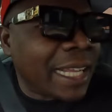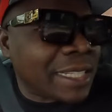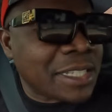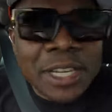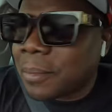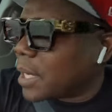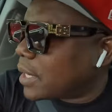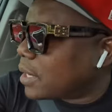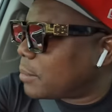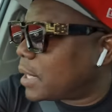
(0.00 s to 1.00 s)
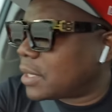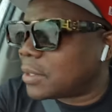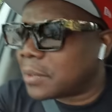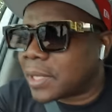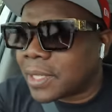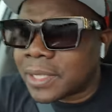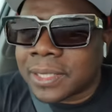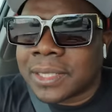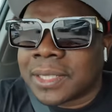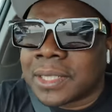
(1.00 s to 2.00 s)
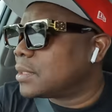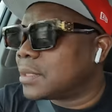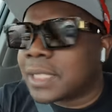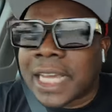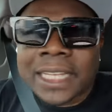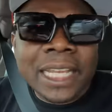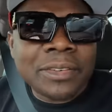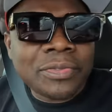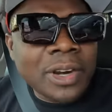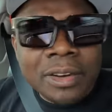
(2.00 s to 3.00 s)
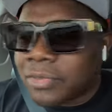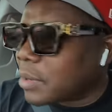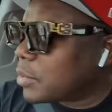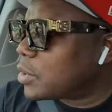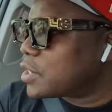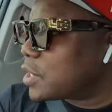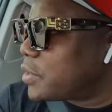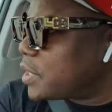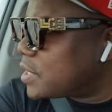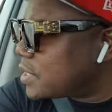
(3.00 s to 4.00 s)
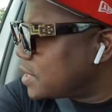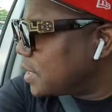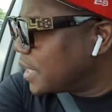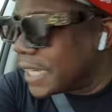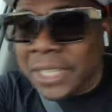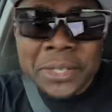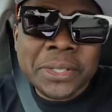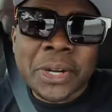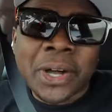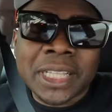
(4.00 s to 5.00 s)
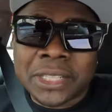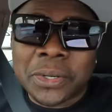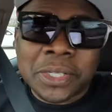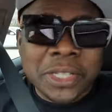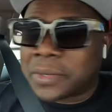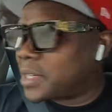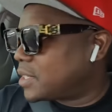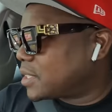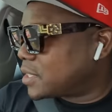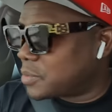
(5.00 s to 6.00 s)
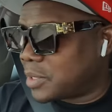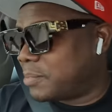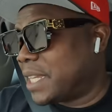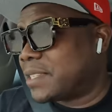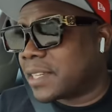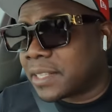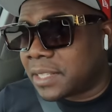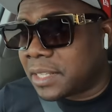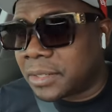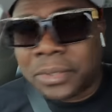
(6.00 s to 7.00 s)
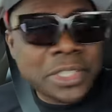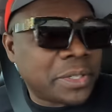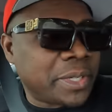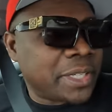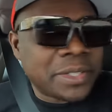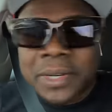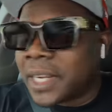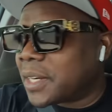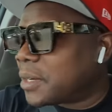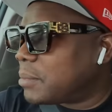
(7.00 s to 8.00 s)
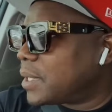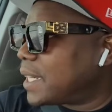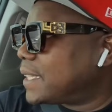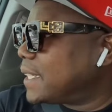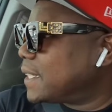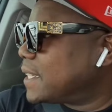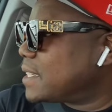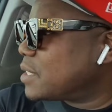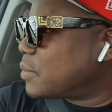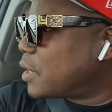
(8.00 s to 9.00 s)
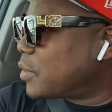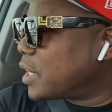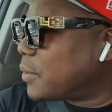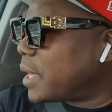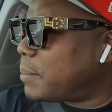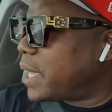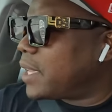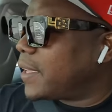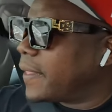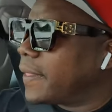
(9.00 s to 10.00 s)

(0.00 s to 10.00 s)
Anne's, Jamaica, by the way. Not that far from Ocho Rios. You could call it Ocho Rios because we're basically in Ocho Rios right now. But I think this is what, Runaway Bay?